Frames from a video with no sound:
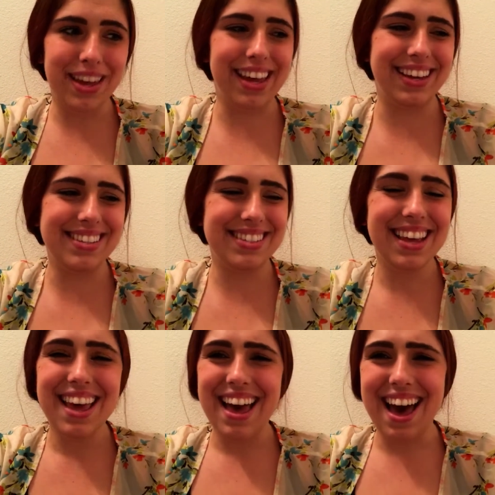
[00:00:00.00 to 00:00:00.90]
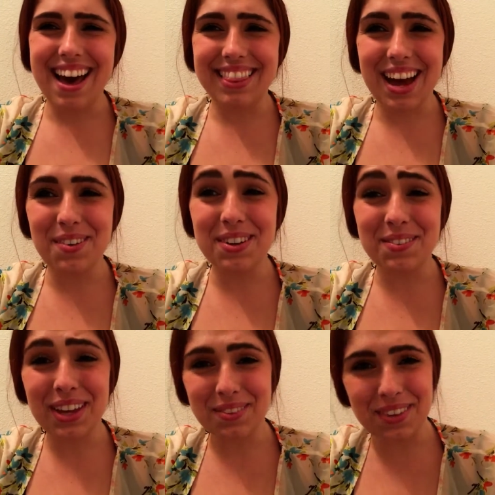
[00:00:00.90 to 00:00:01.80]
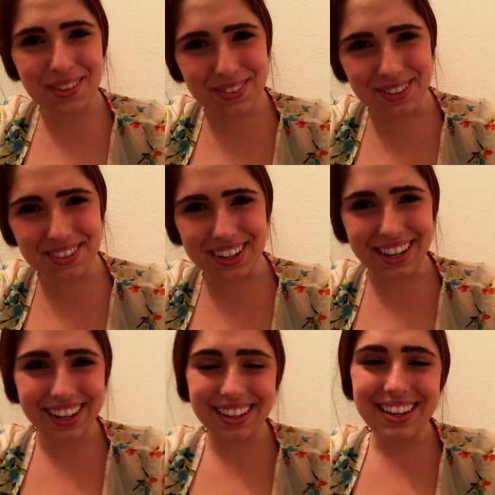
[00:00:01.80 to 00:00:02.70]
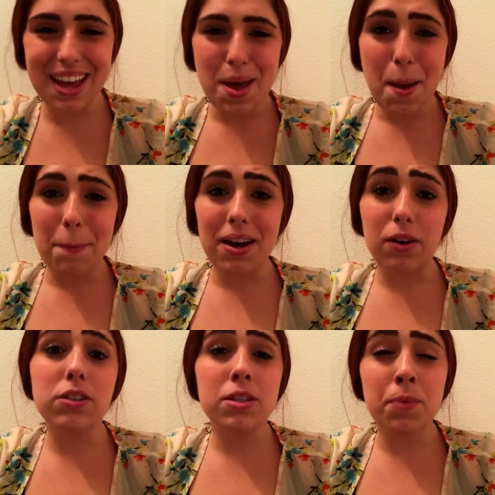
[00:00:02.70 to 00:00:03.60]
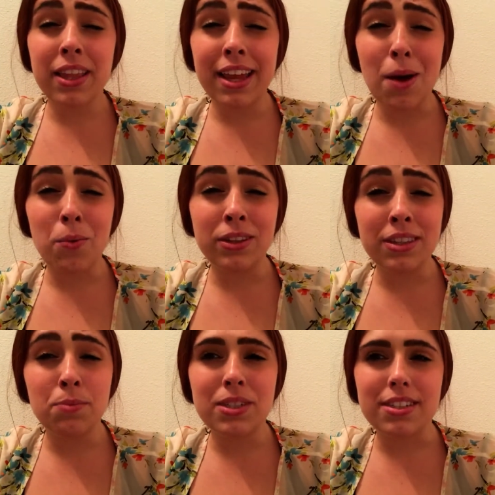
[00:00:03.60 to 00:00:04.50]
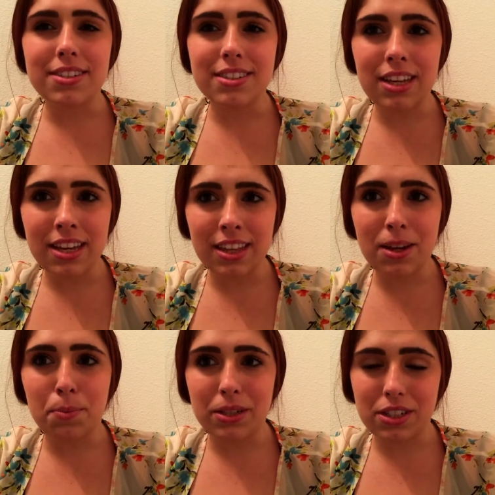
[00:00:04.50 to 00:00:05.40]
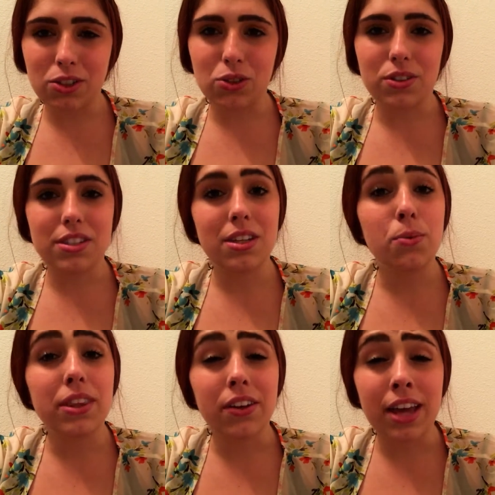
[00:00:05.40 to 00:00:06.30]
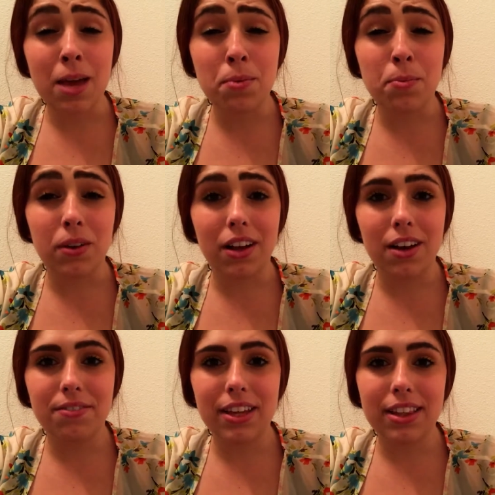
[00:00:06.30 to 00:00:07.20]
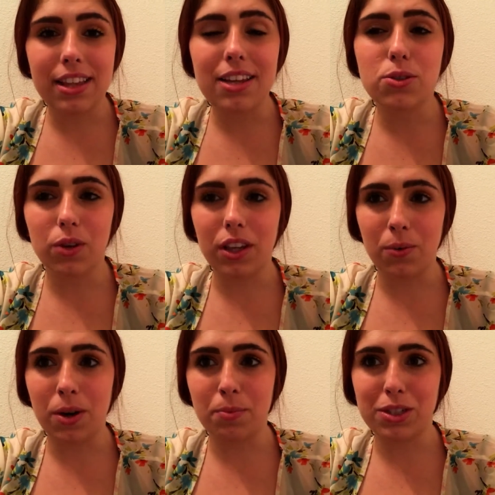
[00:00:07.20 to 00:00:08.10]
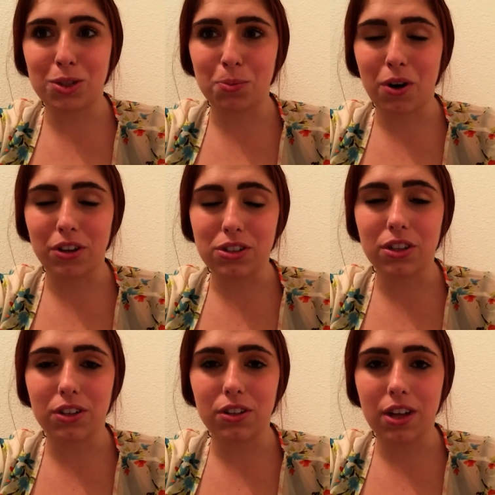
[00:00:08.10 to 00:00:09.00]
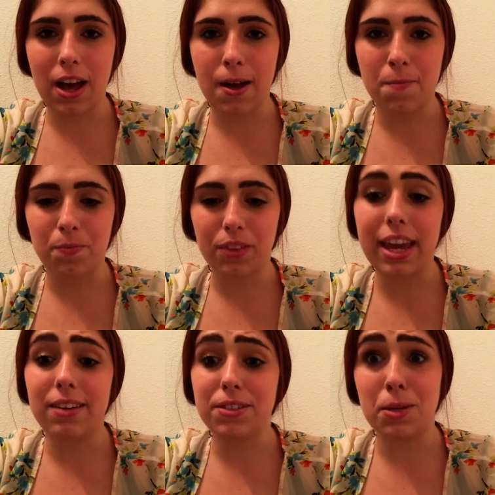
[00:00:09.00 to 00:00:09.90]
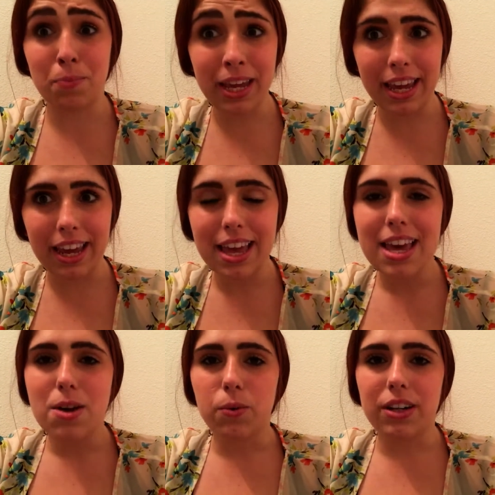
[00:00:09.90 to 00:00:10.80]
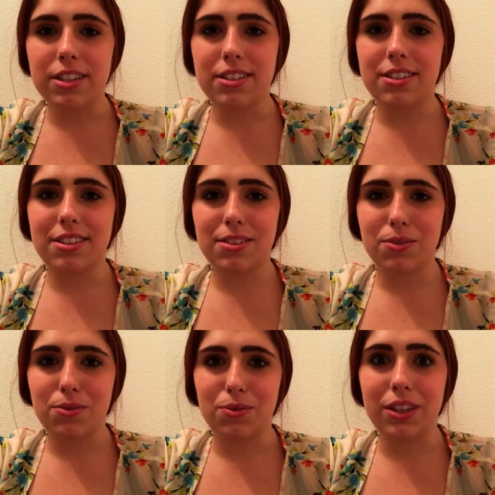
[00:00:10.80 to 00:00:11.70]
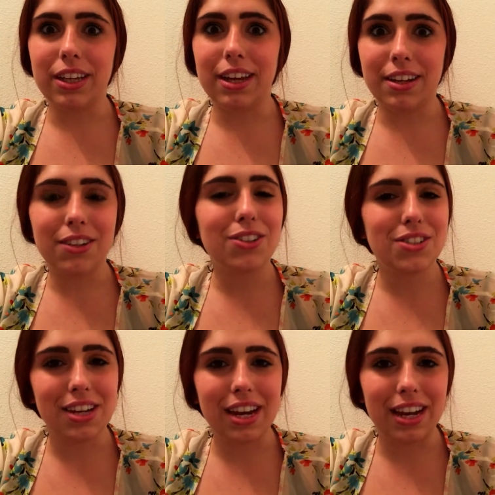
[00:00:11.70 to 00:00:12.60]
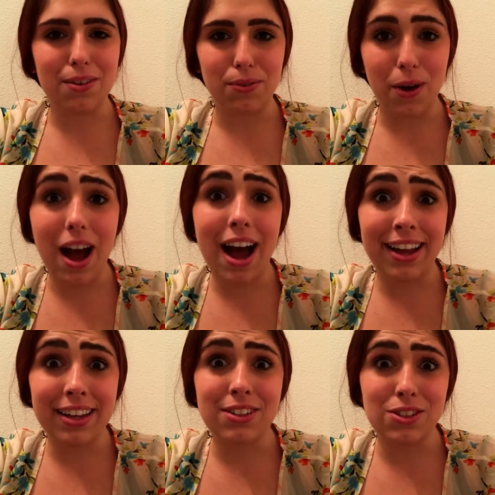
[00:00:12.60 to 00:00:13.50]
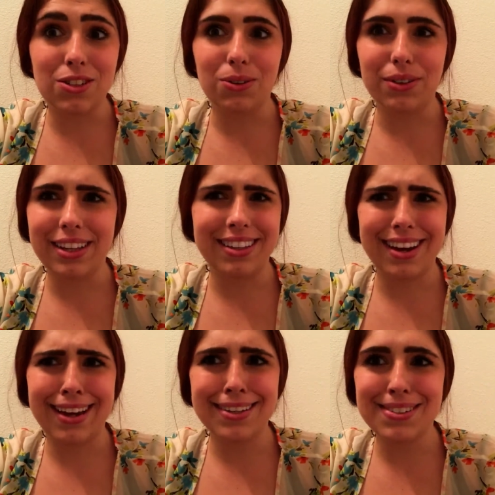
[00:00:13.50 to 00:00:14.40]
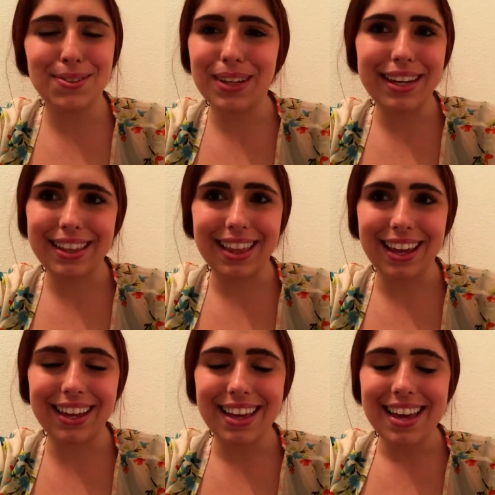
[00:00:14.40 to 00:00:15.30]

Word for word: because uh, that wouldn't make me feel very good, but ultimately I want them to see their potential and see what they're capable of. And that's really what Mr. Prawl took, um, gave to me was really an understanding of what I can do and that I can do anything.